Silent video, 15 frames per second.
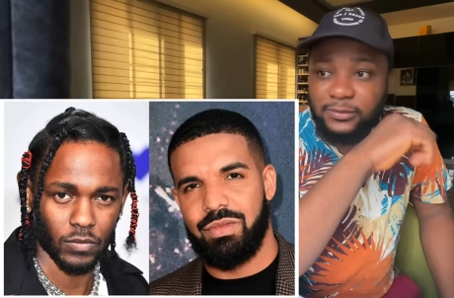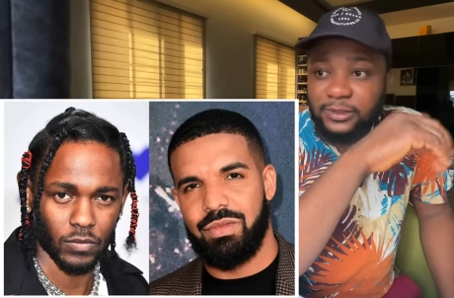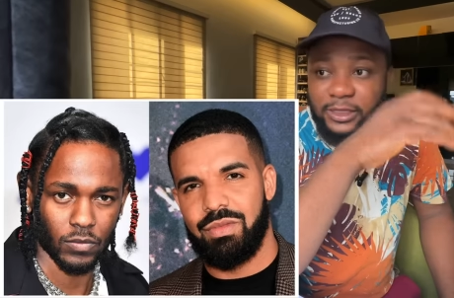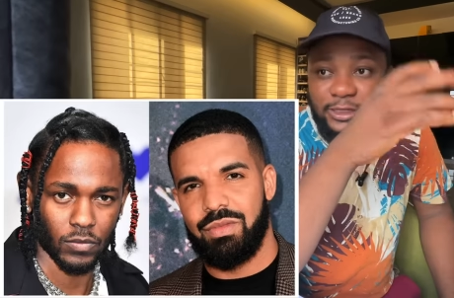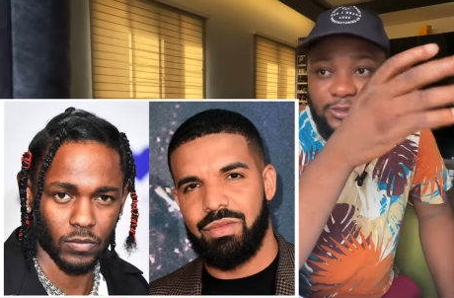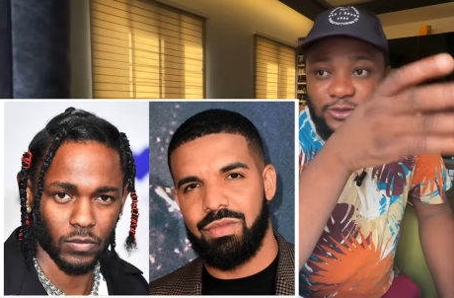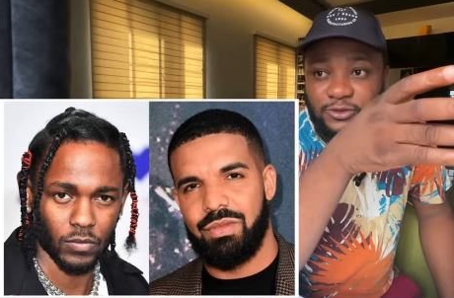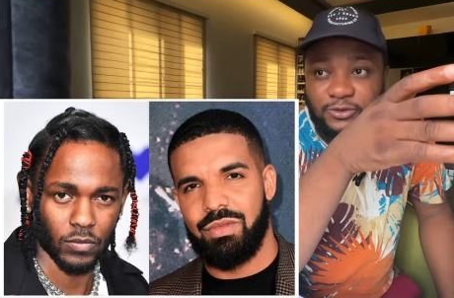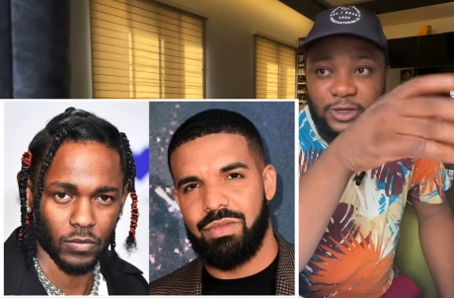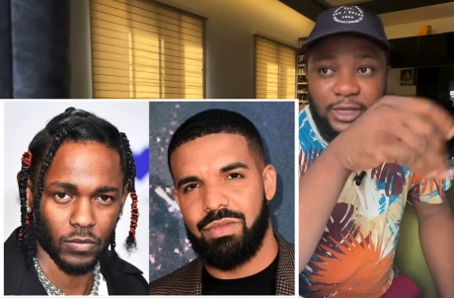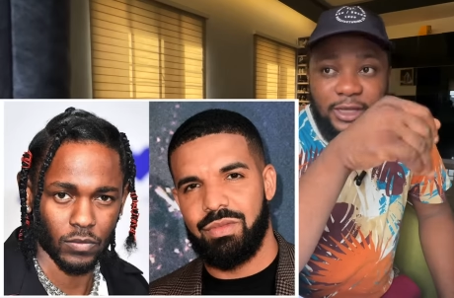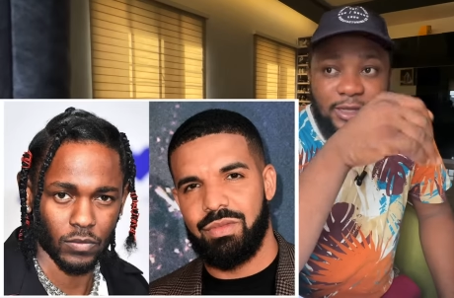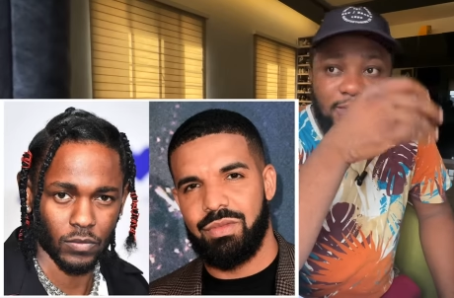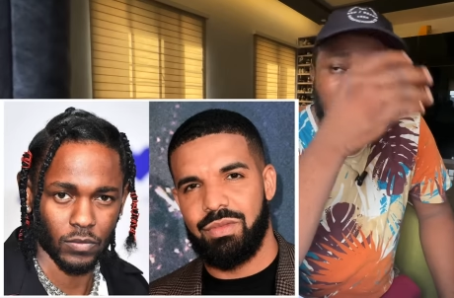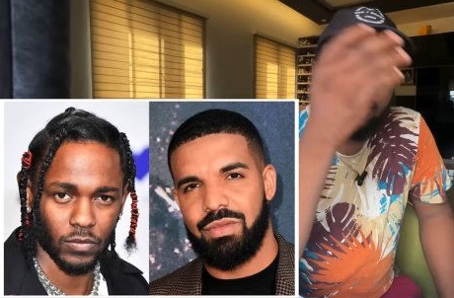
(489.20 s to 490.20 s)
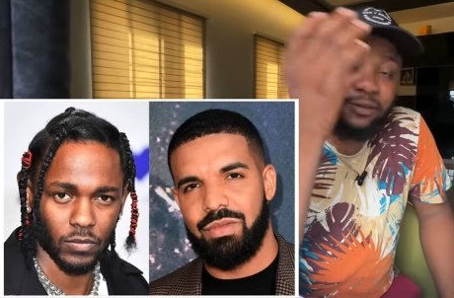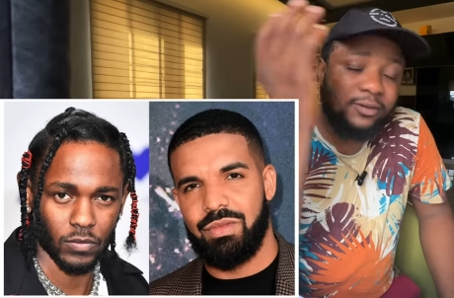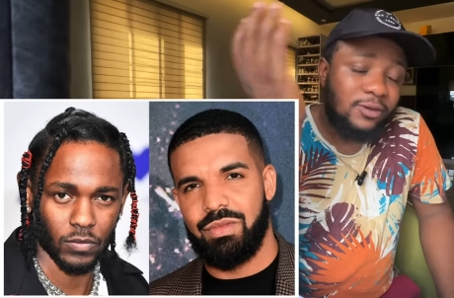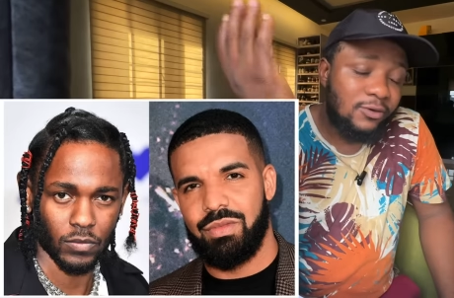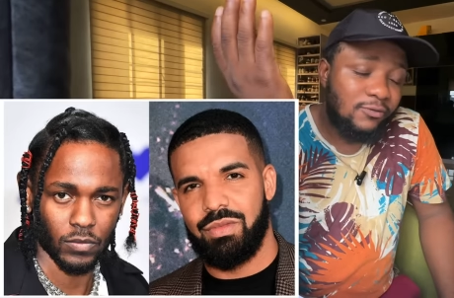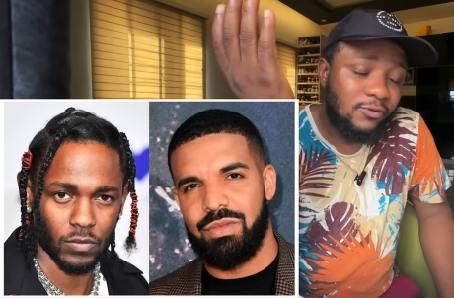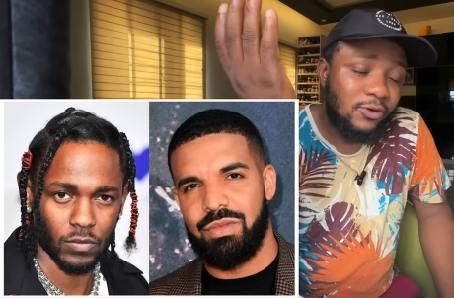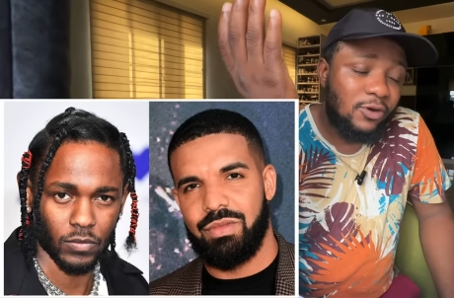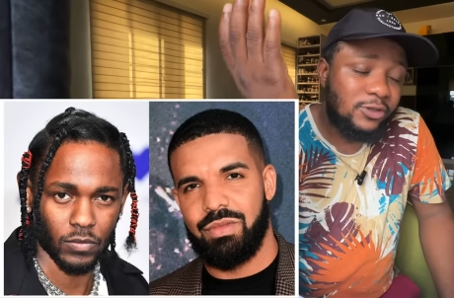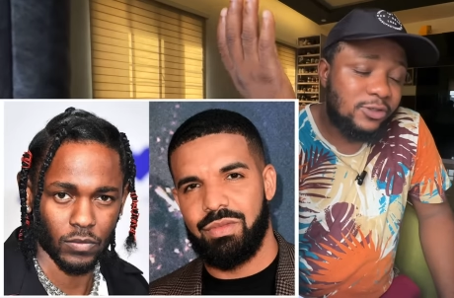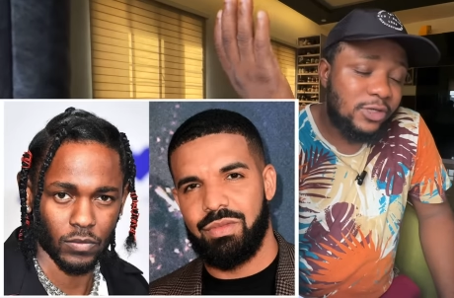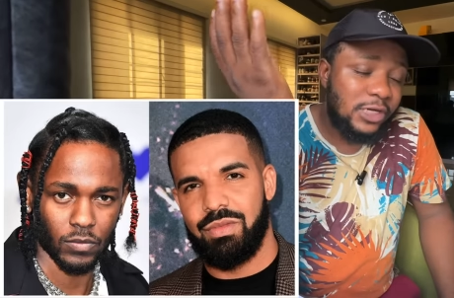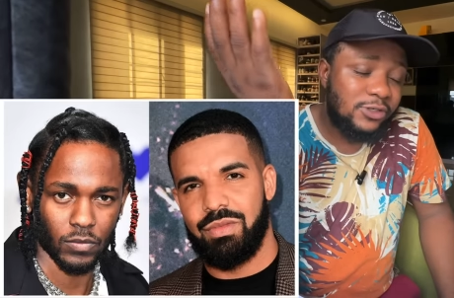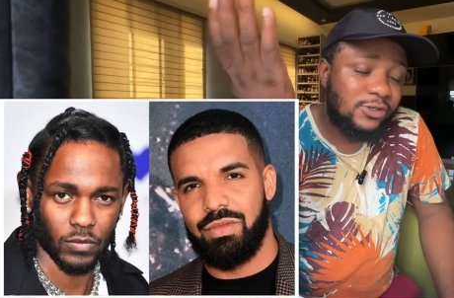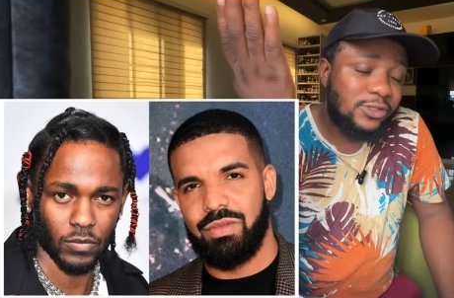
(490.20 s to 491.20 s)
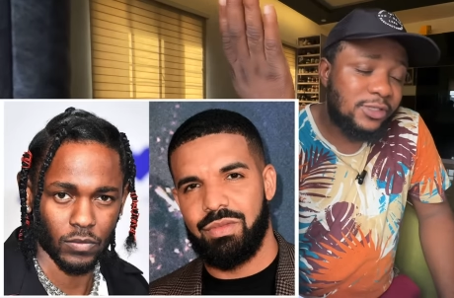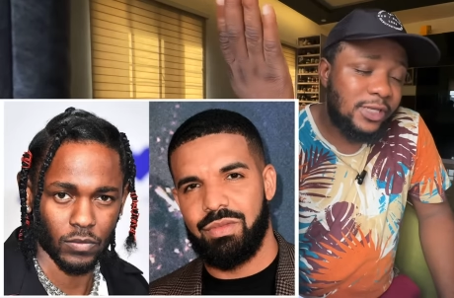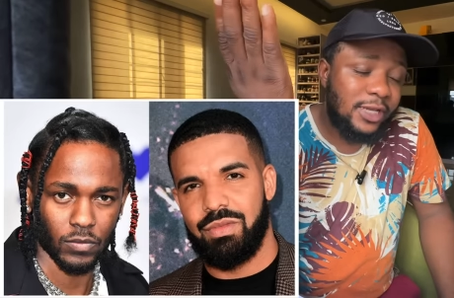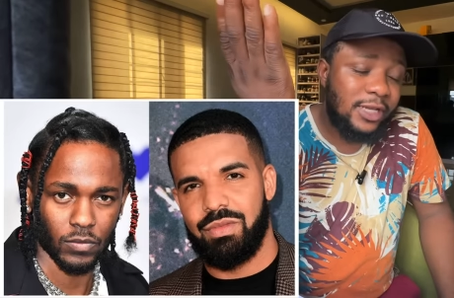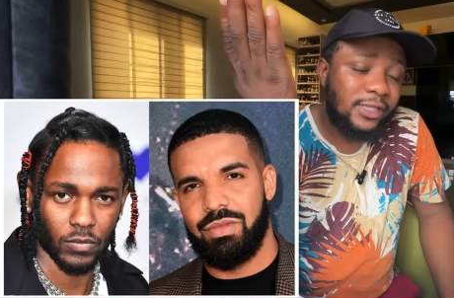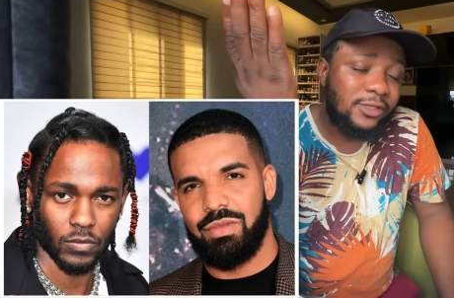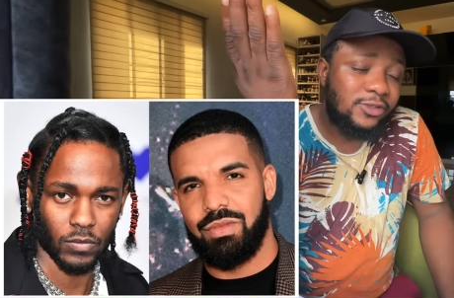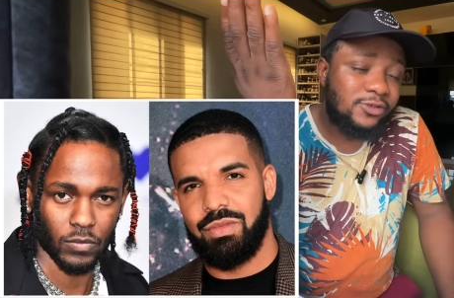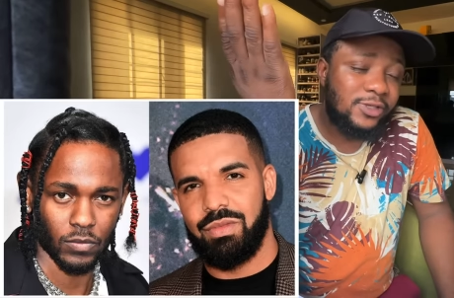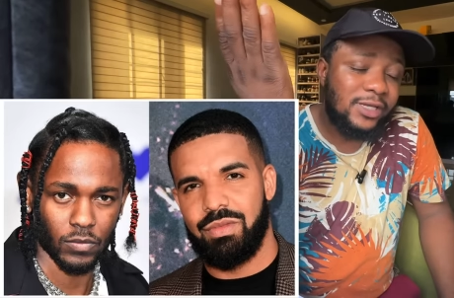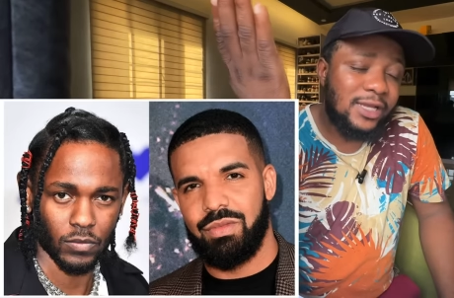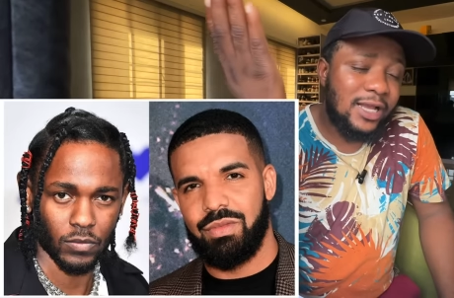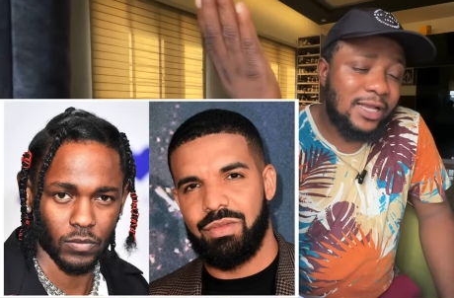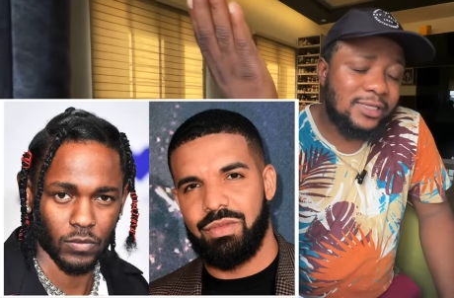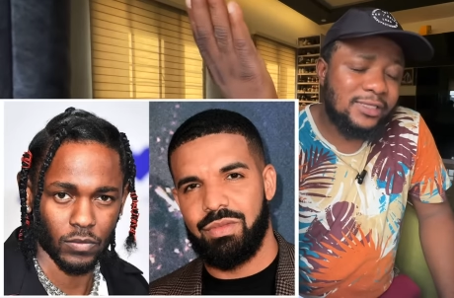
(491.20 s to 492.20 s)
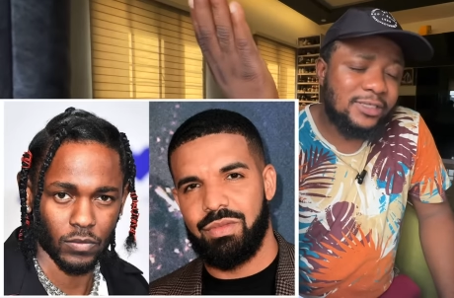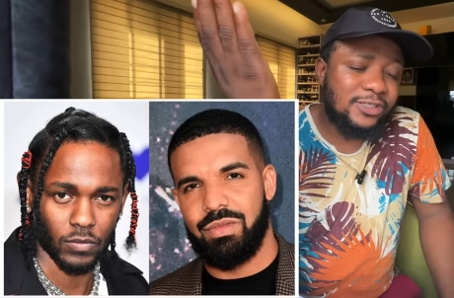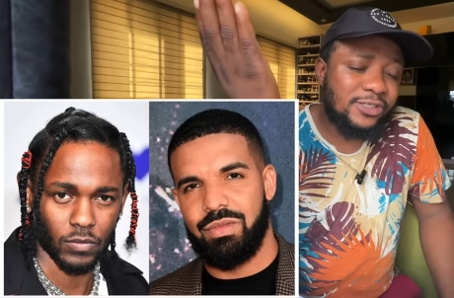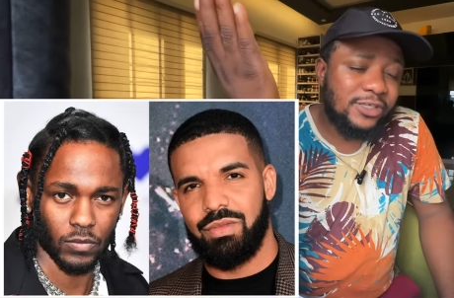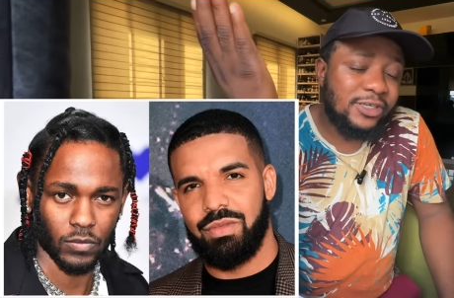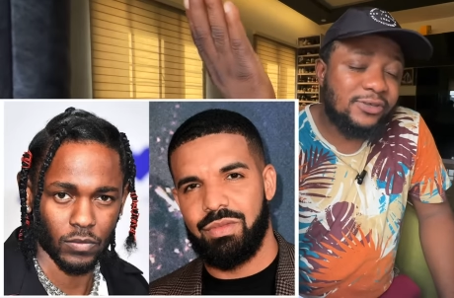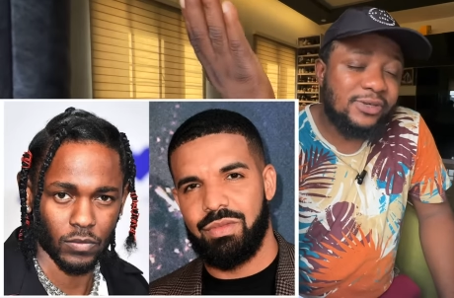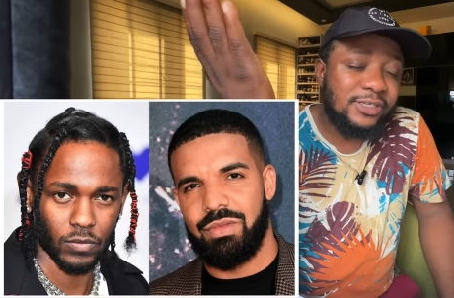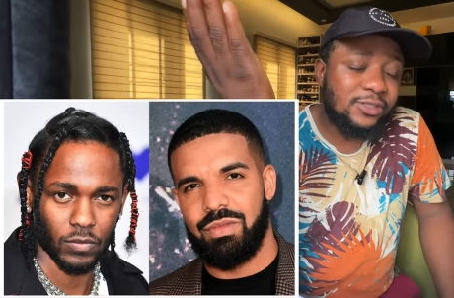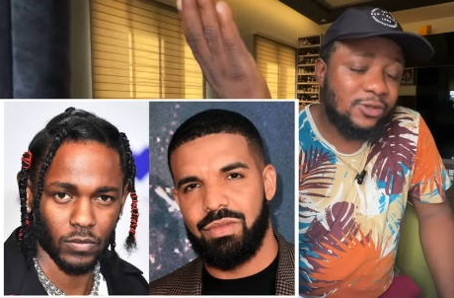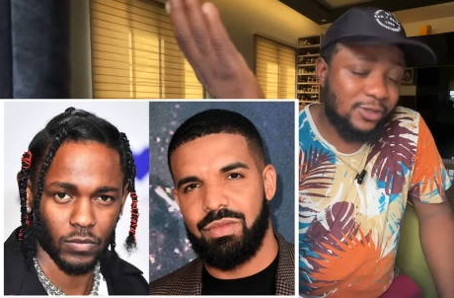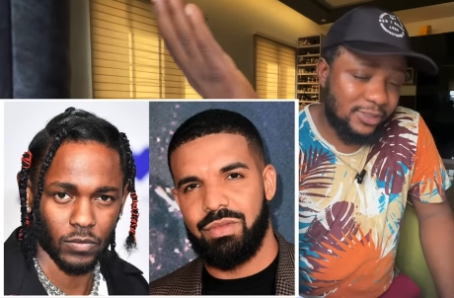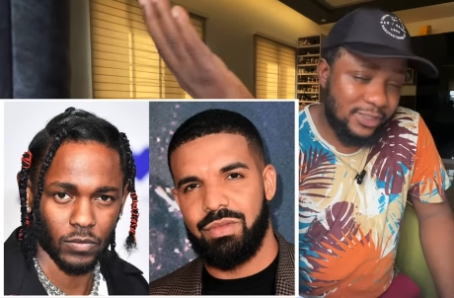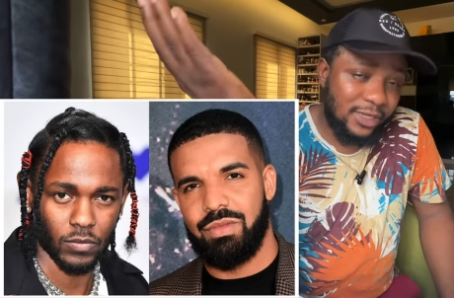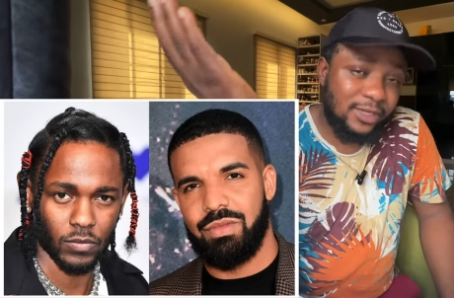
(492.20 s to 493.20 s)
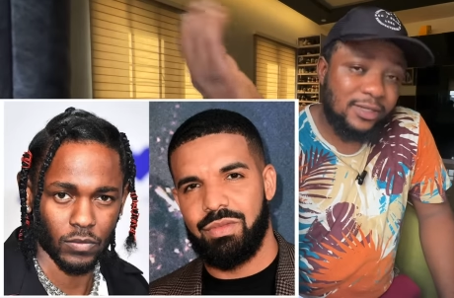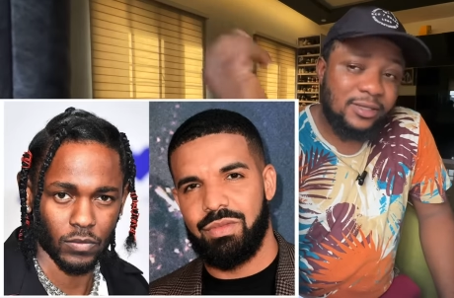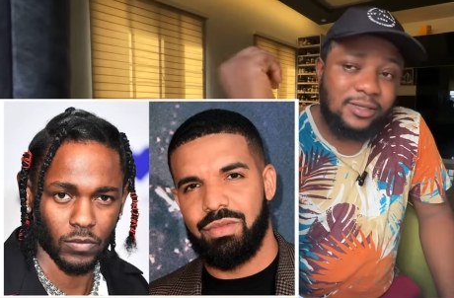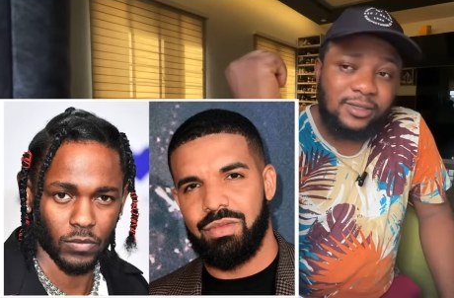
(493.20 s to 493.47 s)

Speaker 1: Then Drake, of course, Kendrick said Drake has a secret daughter.